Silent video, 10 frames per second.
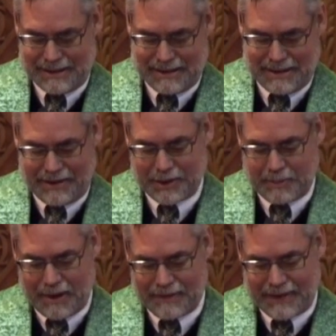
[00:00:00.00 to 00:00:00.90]
Now, there's
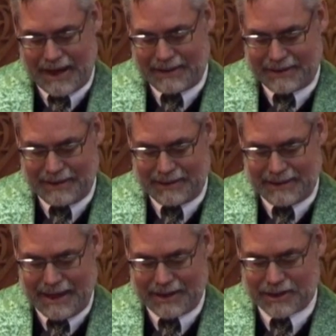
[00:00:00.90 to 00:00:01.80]
part of that
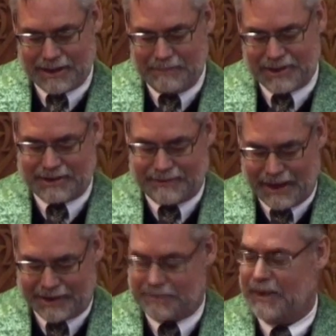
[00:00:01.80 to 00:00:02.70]
actually
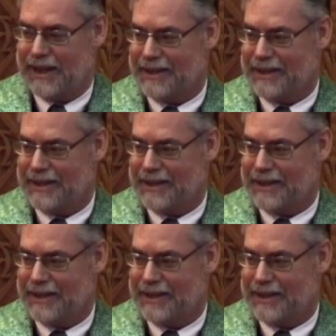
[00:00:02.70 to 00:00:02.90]
mystifies me.